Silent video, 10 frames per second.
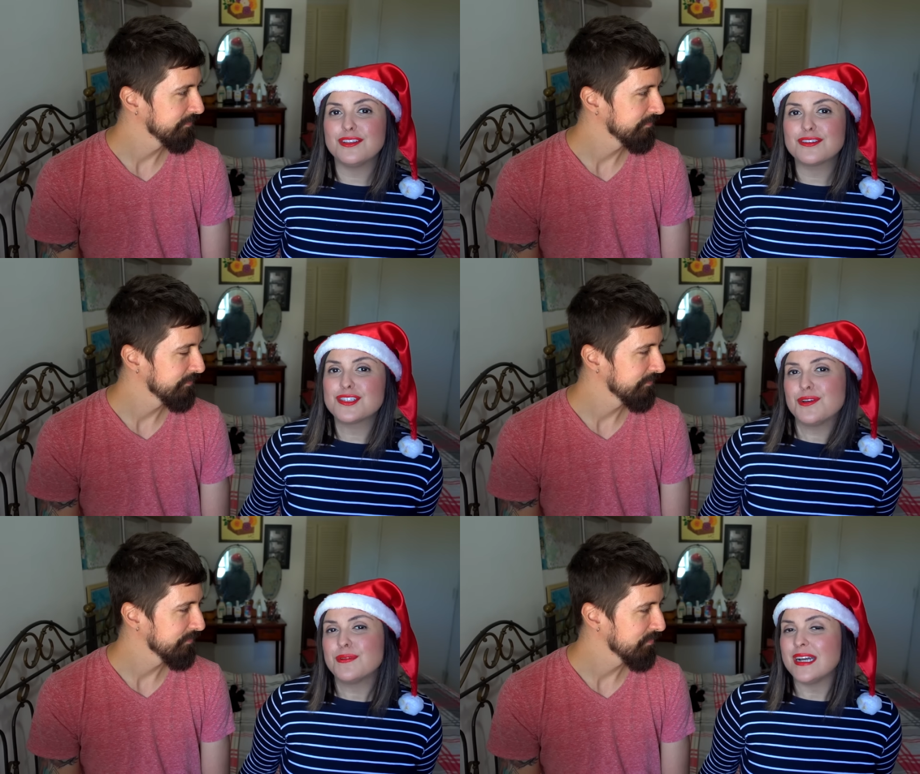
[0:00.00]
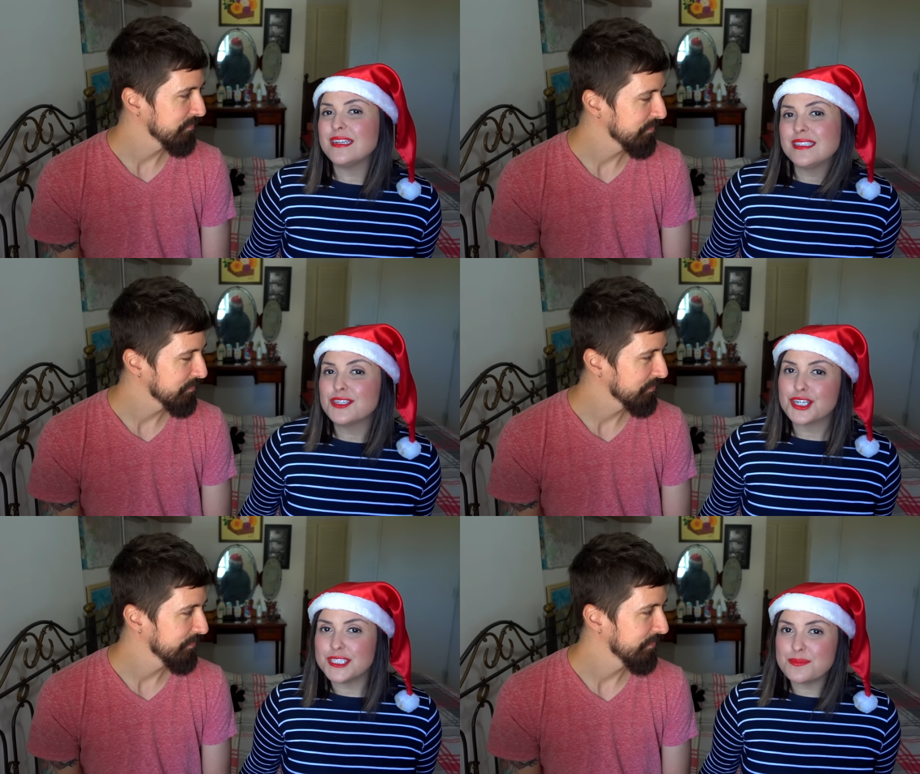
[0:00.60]
Speaker 1: looks so nice
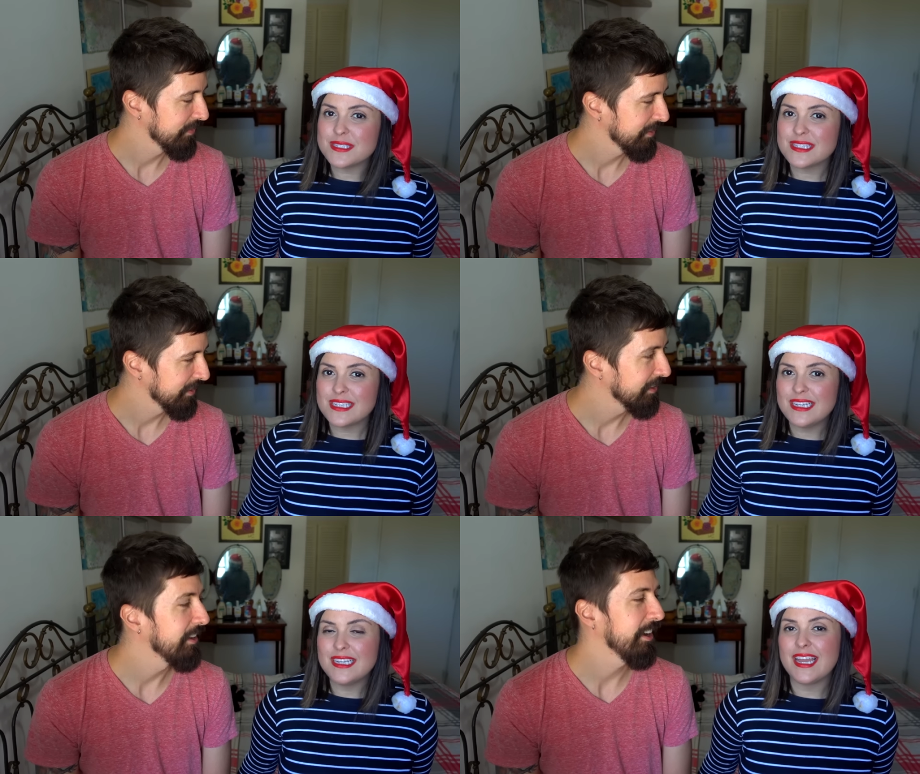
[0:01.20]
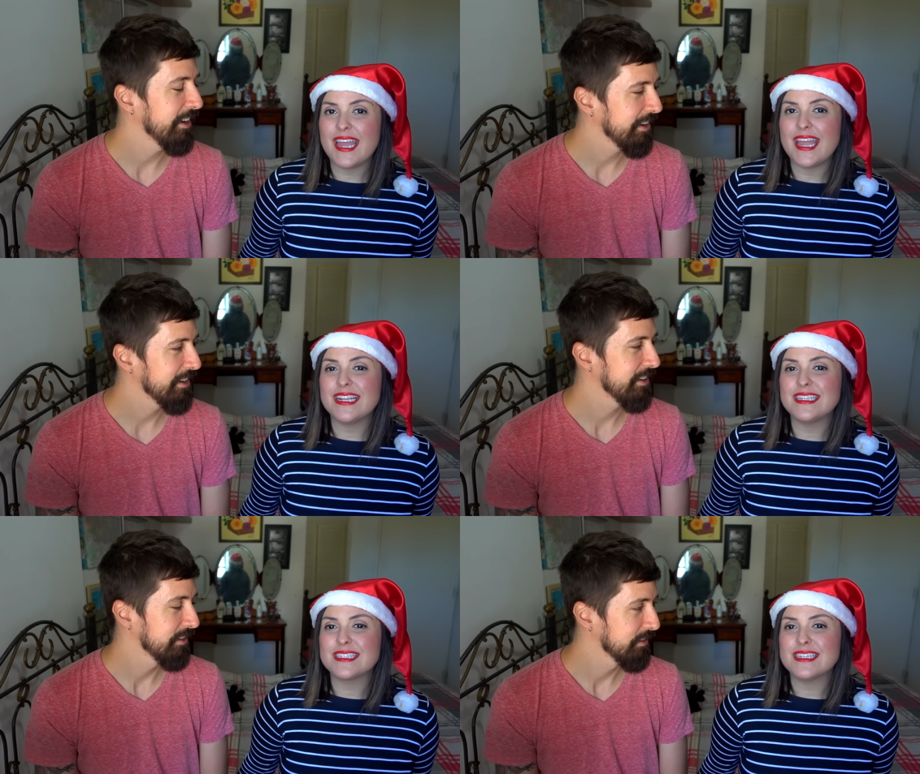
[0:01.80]
and Christmassy uh -huh.
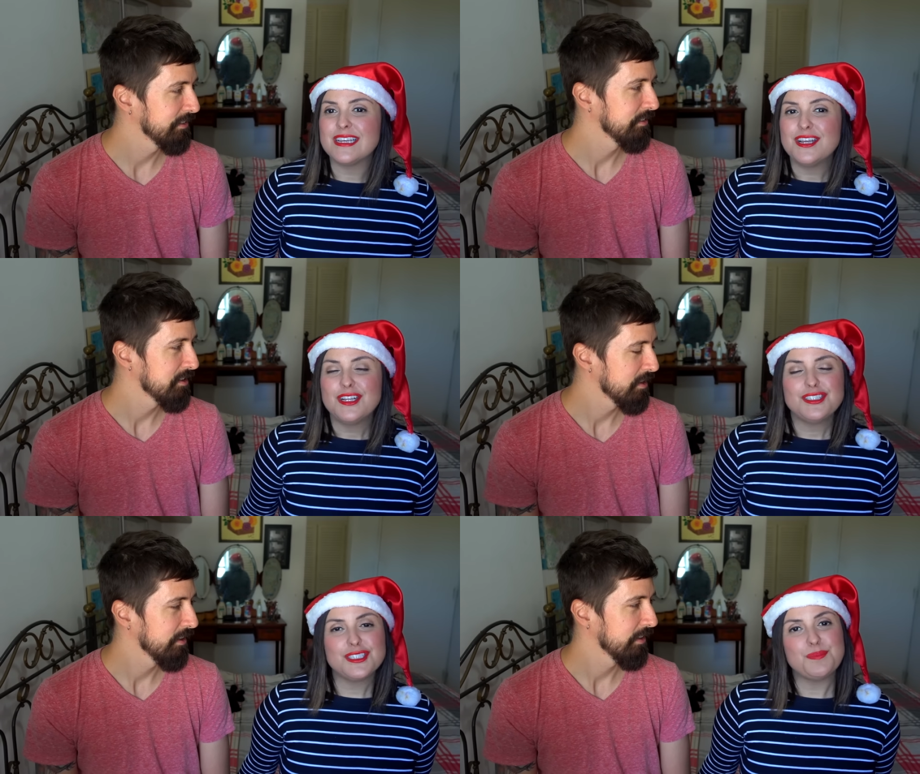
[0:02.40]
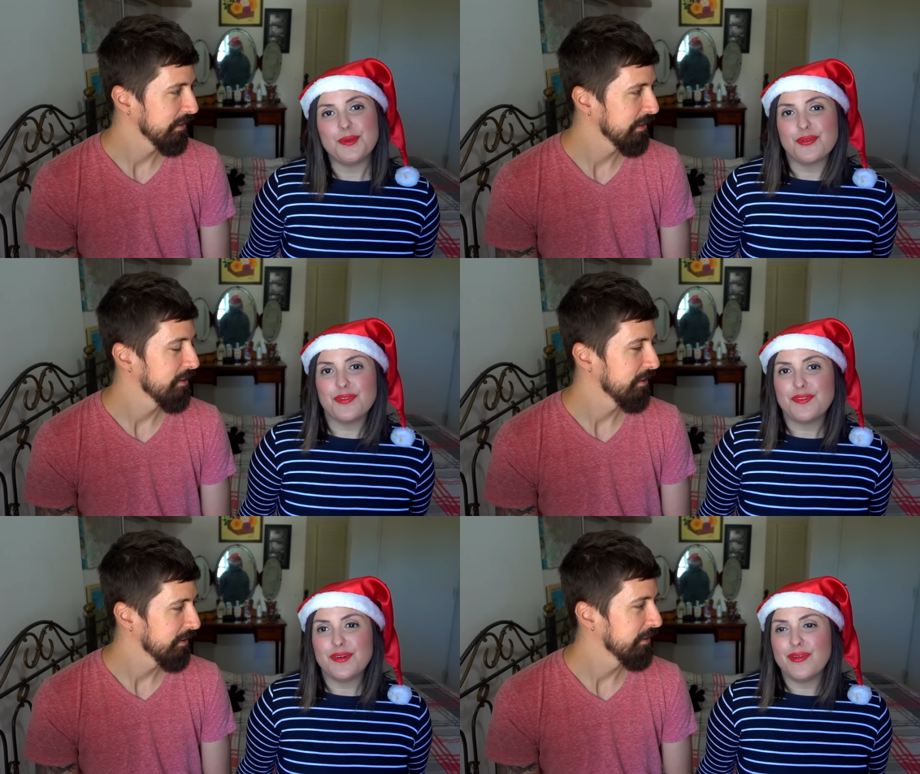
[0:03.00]
and just
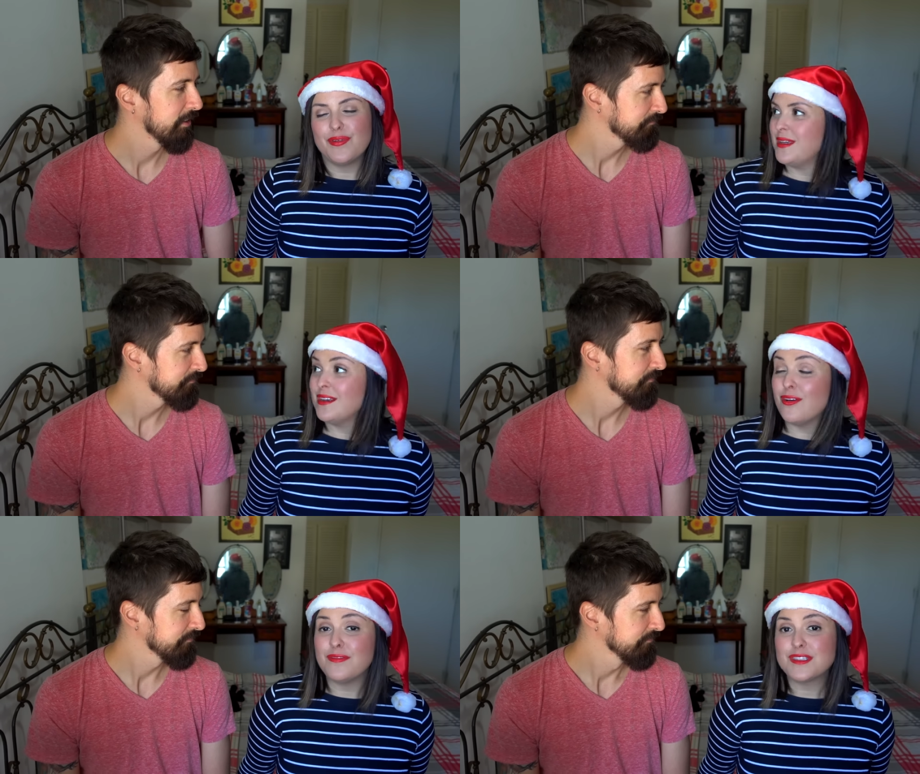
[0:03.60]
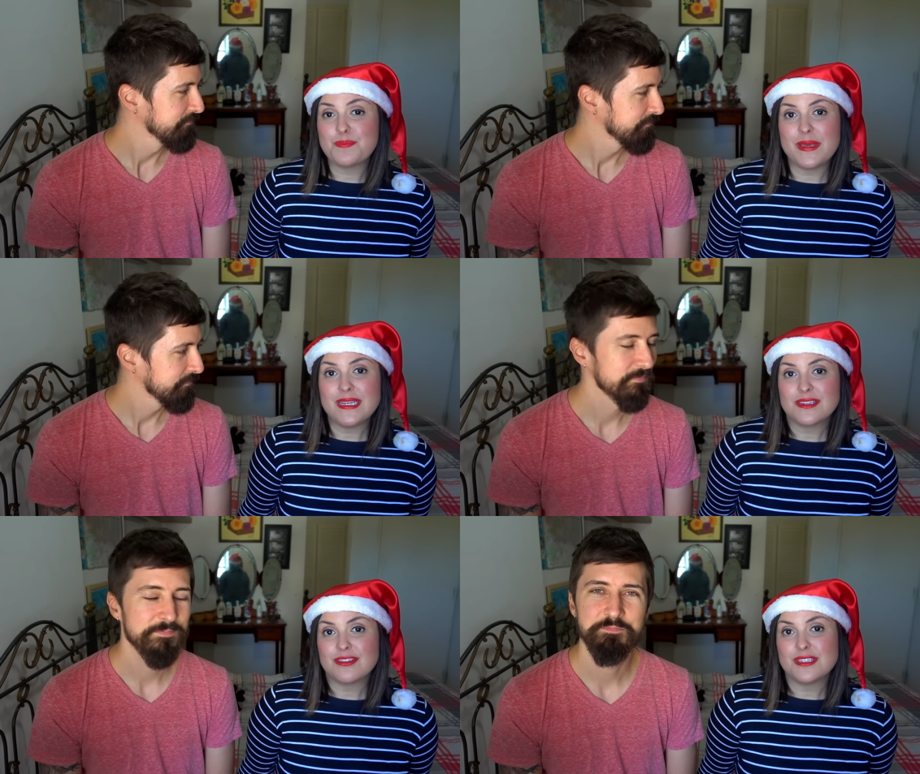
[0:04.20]
beautiful. You know, I've
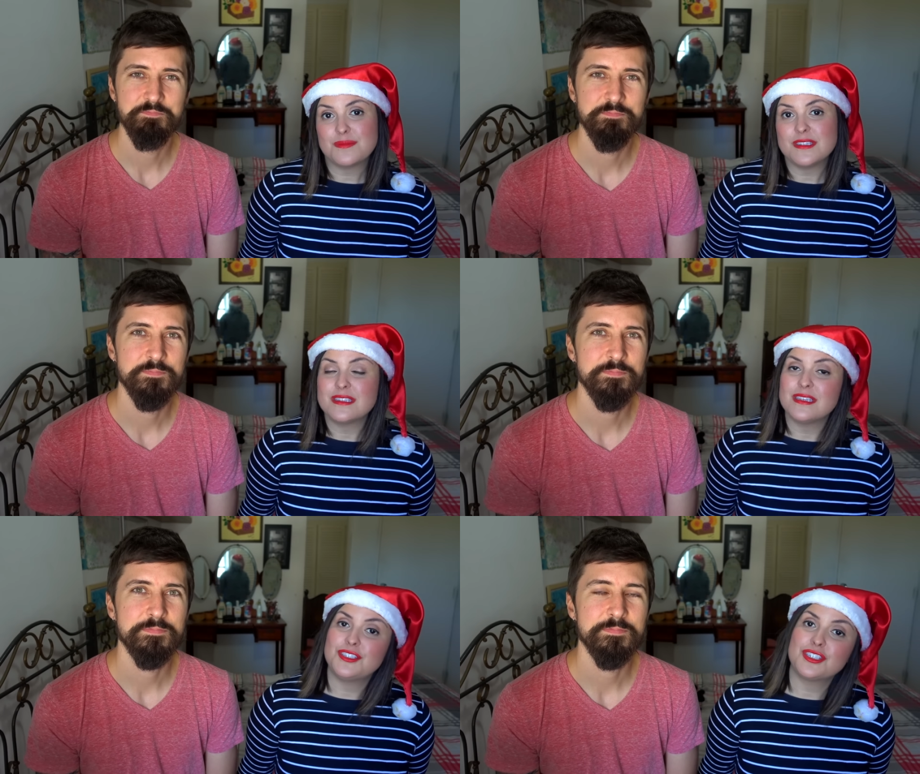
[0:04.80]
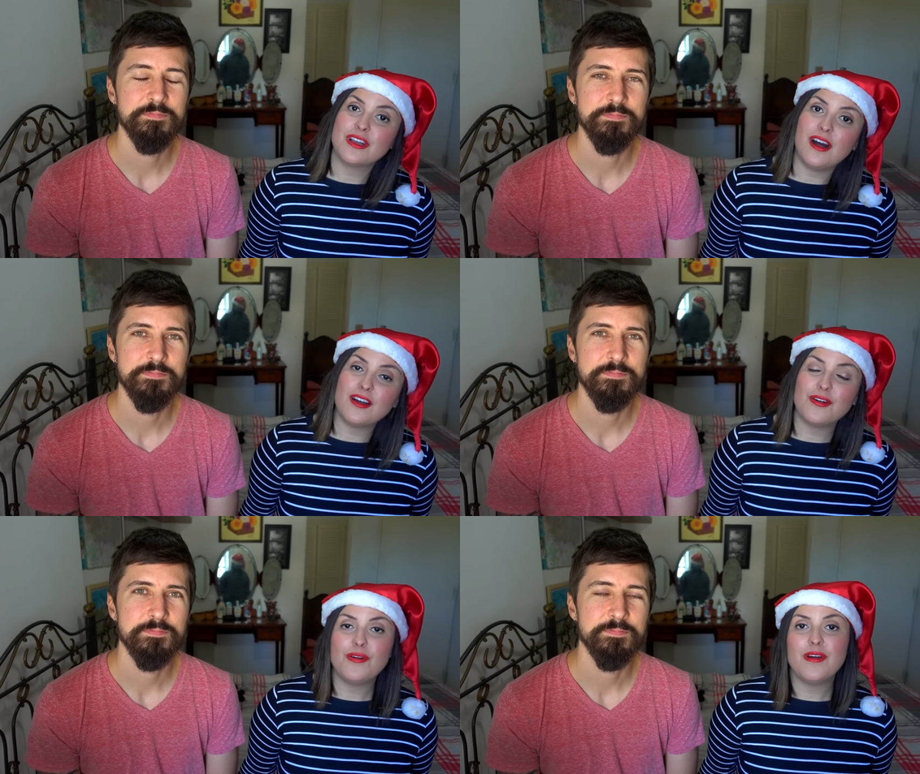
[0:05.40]
spent Christmas in
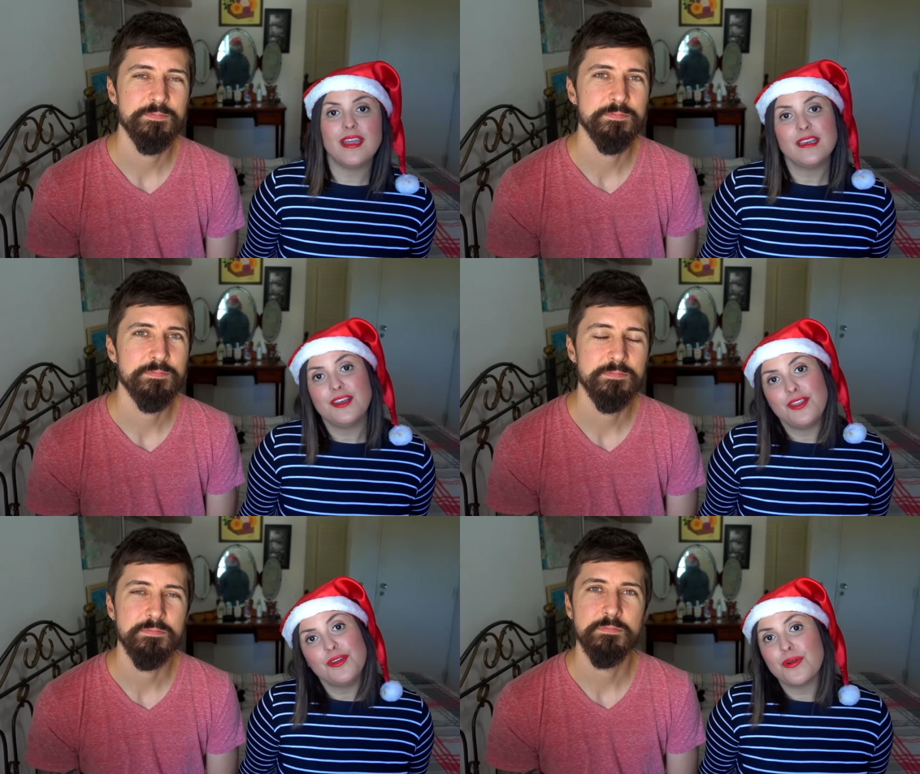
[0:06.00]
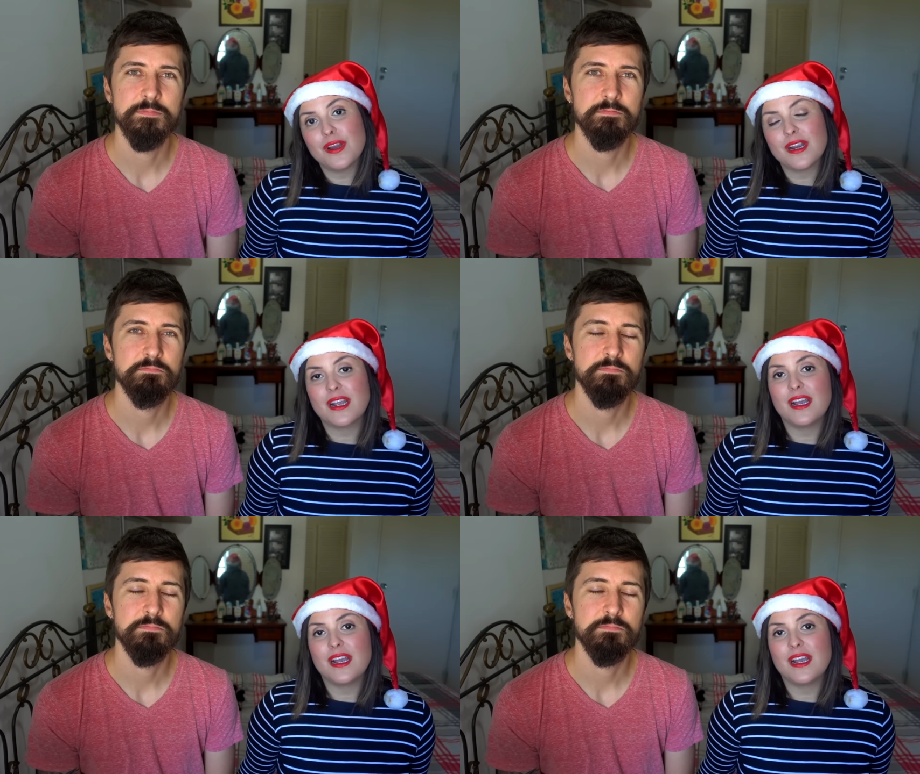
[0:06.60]
Chicago and in New York,